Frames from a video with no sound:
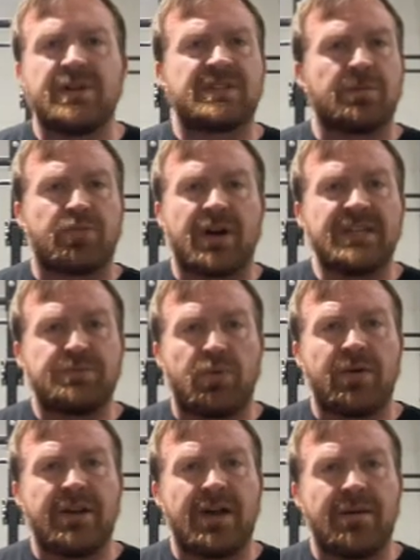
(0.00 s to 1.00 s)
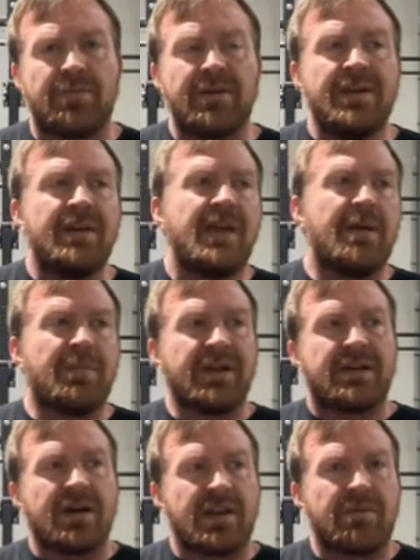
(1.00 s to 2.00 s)
the price point up. It
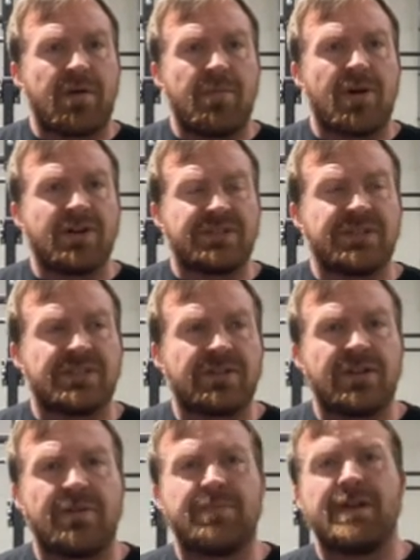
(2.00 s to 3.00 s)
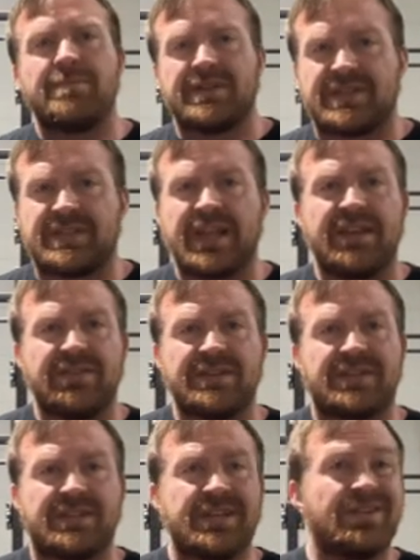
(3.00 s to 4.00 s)
might cut into my margins a little bit, but
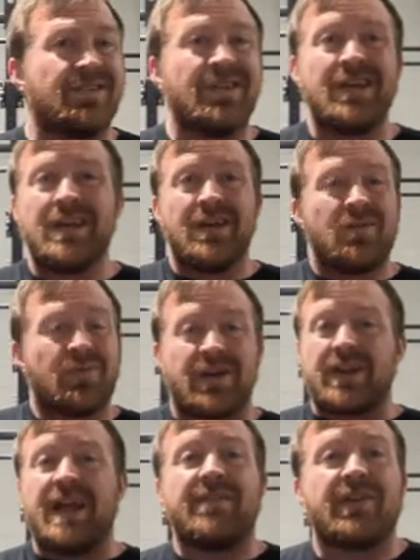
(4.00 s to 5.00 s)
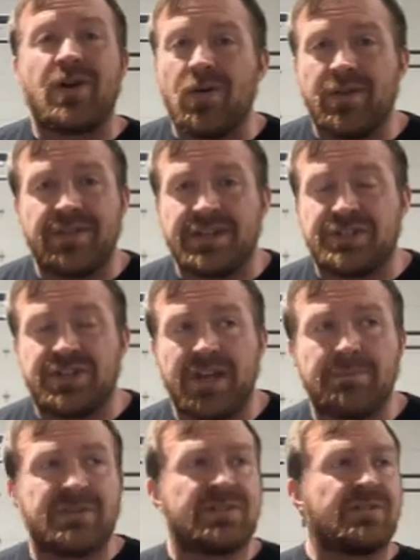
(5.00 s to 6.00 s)
stainless steel, we're not gonna have a coating that
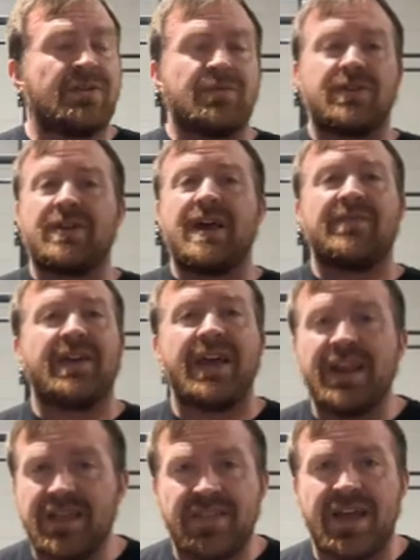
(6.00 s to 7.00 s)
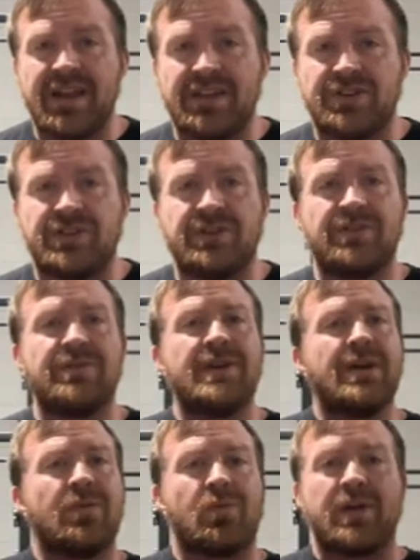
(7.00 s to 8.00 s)
chips. We're not gonna have any of that
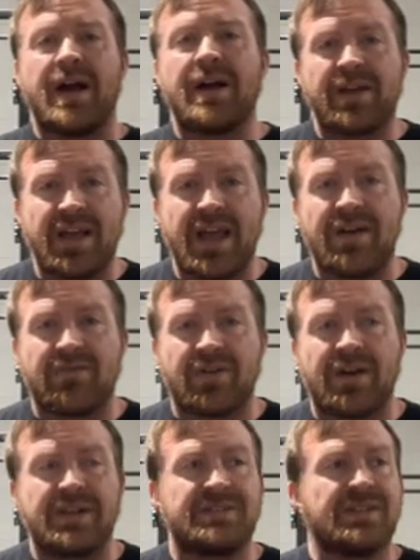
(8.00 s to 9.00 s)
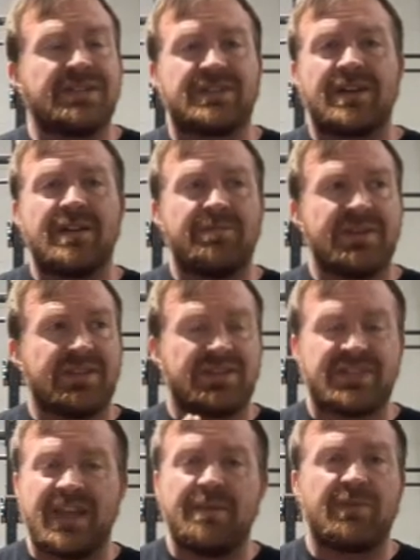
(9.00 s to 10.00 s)
issue. We're not gonna have rust. It's gonna be the
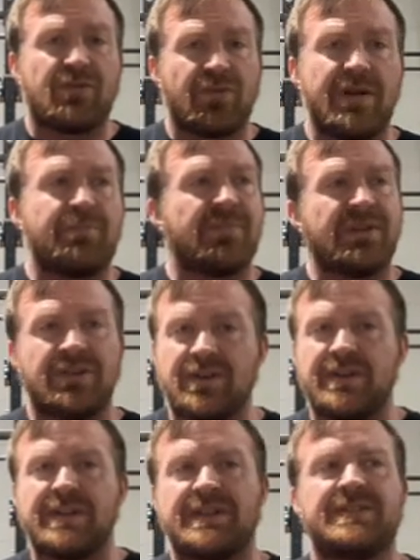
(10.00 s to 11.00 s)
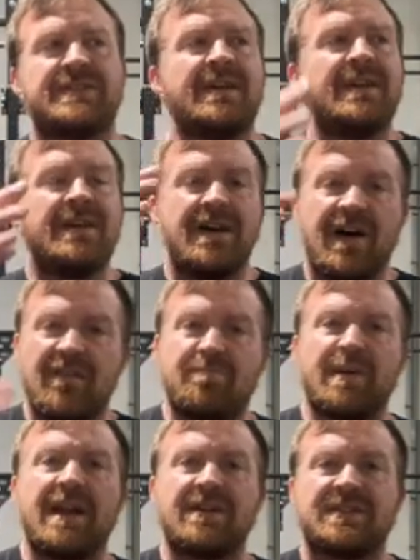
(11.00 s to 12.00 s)
same grip and goodness of
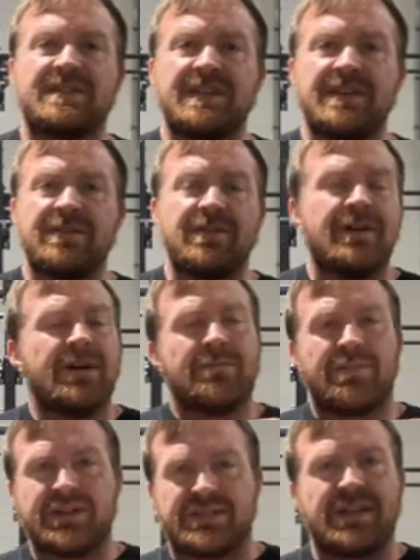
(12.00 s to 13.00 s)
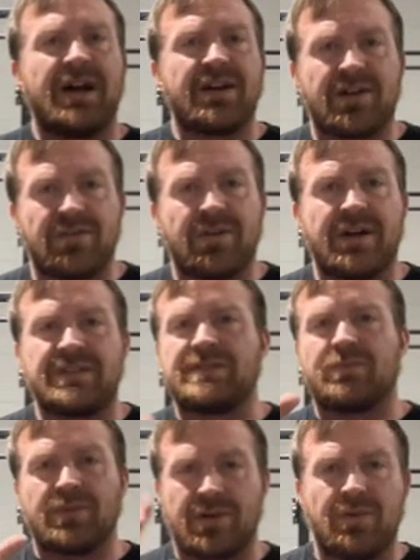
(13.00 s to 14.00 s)
bare steel, but it's not gonna
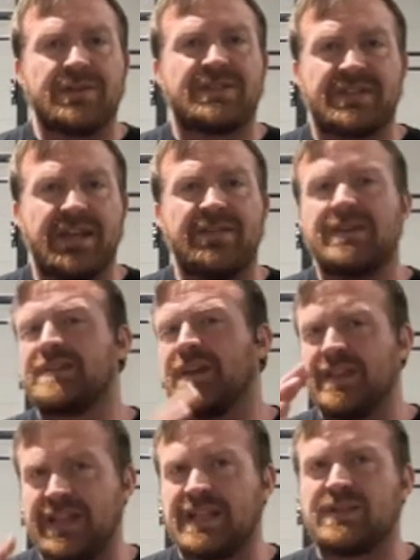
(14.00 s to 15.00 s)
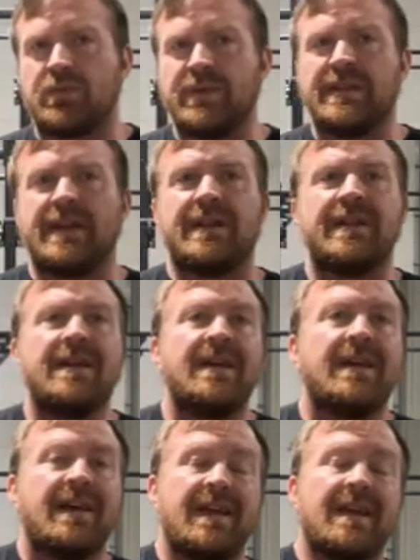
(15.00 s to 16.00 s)
rust. We're going stainless, and that's what we did.
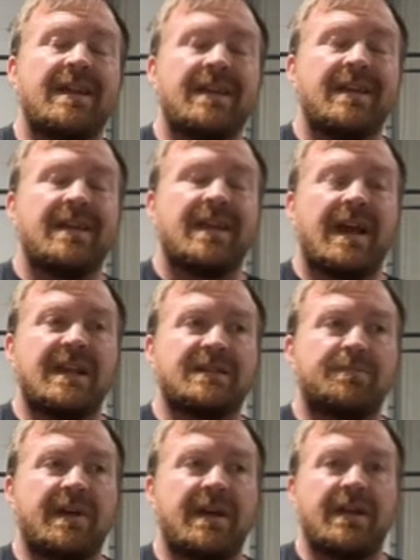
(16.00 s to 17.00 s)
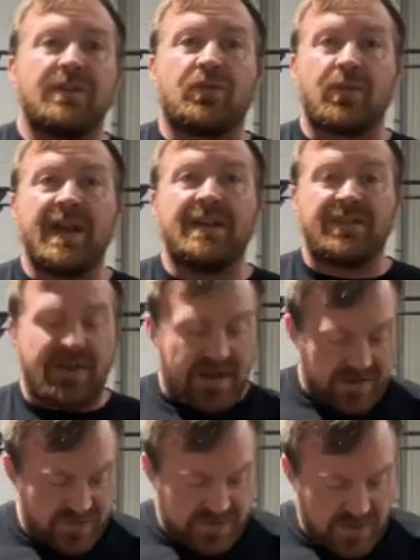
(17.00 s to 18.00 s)
And it has been great. I
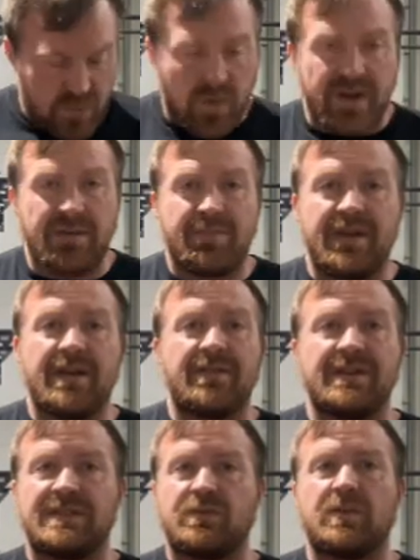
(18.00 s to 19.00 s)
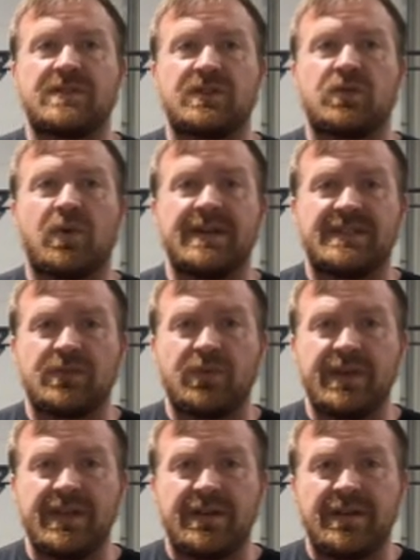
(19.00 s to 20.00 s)
use it quite a bit, at least once or twice a
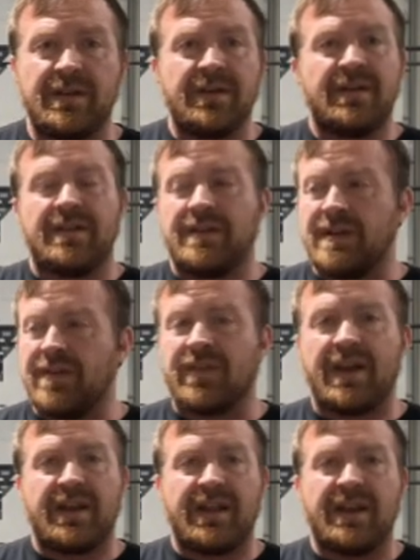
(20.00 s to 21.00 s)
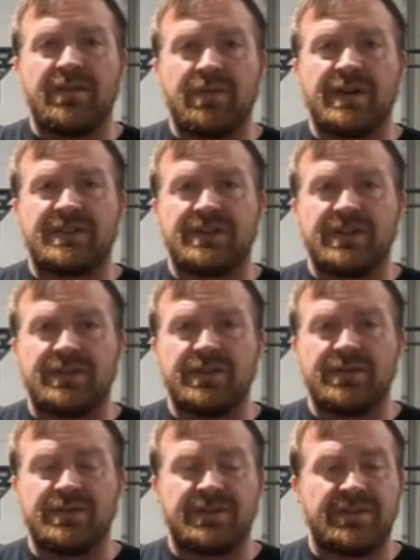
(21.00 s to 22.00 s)
week. Never had any rust
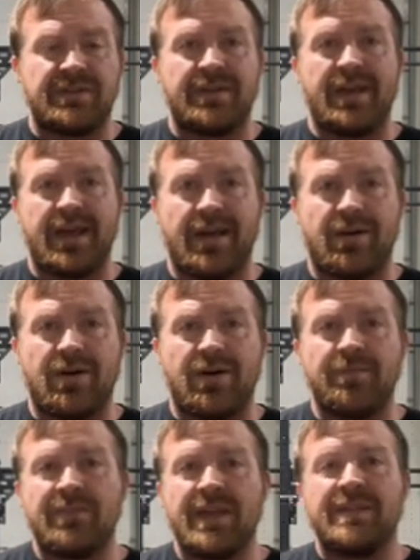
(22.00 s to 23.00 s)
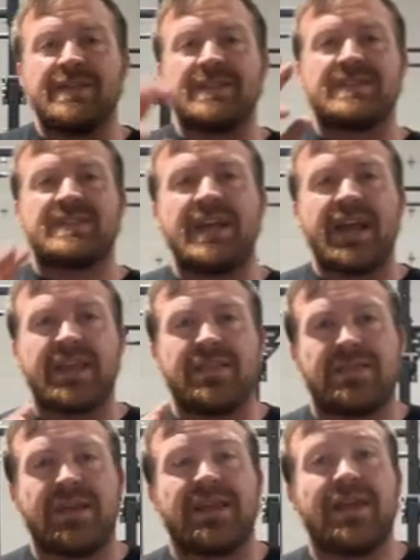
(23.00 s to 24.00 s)
issues at all. The
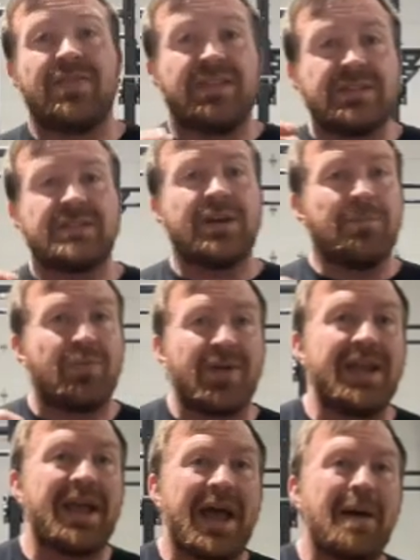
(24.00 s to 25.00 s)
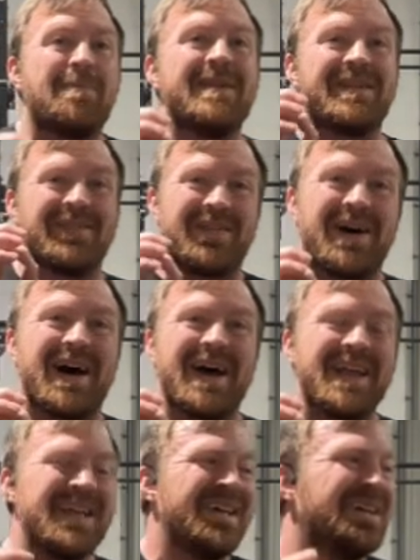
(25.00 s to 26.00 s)
second thing, and this complaint happened a
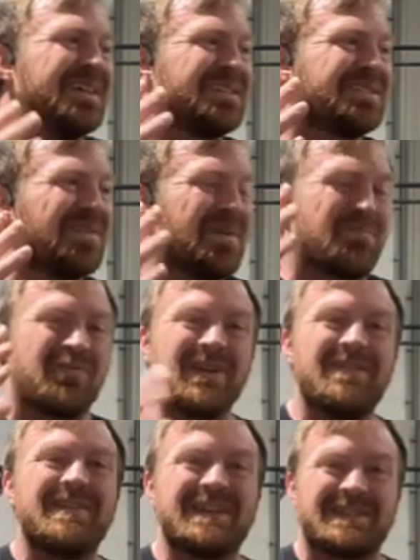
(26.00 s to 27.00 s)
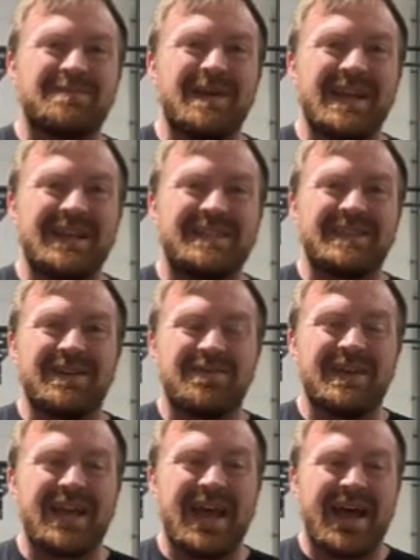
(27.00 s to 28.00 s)
lot. So the previous mace that
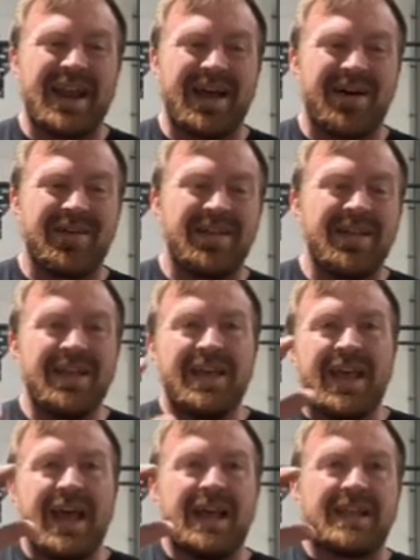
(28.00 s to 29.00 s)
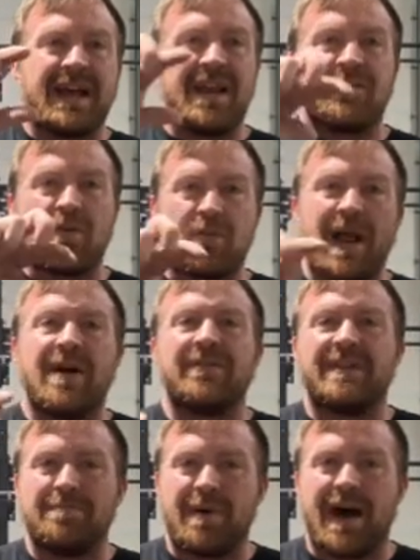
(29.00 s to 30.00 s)
we had out had kind of a
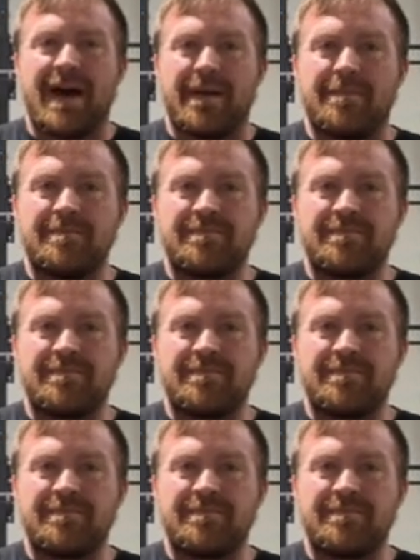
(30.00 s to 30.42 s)
rounded bottom,